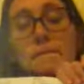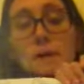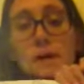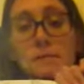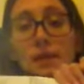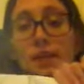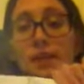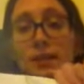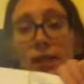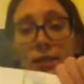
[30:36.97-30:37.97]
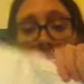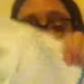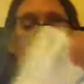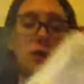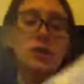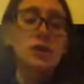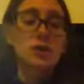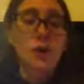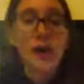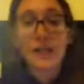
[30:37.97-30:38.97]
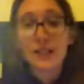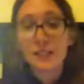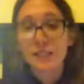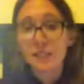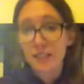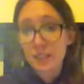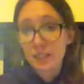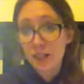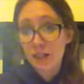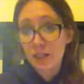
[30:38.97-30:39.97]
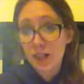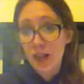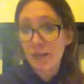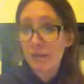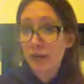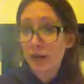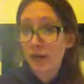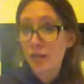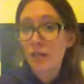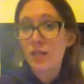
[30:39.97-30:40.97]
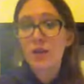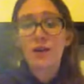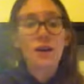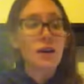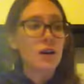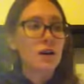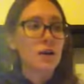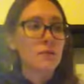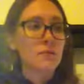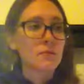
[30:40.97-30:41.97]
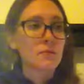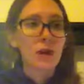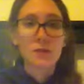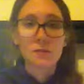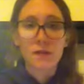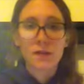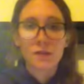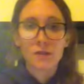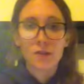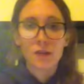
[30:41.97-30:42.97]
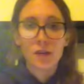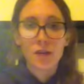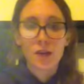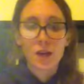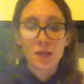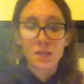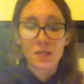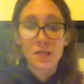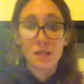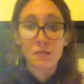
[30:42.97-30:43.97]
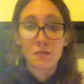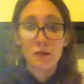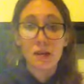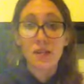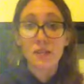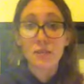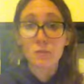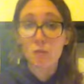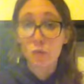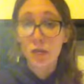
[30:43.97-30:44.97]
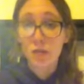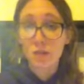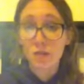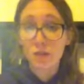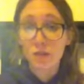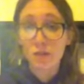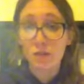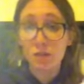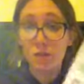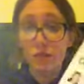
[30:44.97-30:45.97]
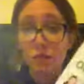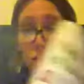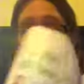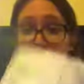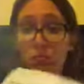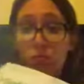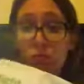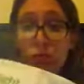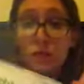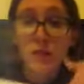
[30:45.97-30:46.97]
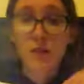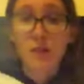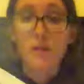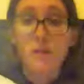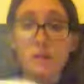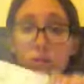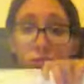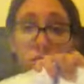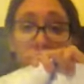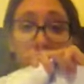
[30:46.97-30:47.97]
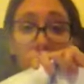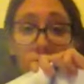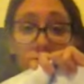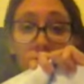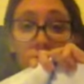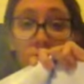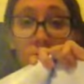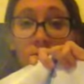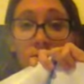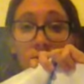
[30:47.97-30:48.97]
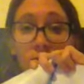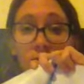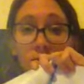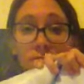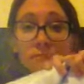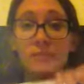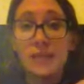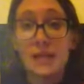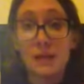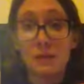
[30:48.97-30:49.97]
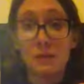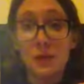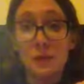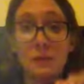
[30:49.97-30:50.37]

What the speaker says: Partomania, actually. So I did have a parakeet when I was back in Illinois, and his name was Quinn. He looked like that. He was blue.